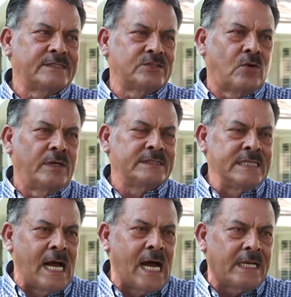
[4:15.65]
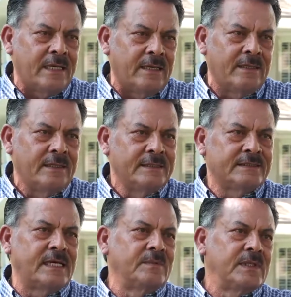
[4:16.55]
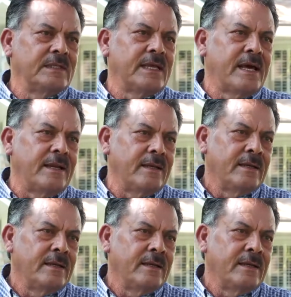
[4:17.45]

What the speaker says: So it's not something that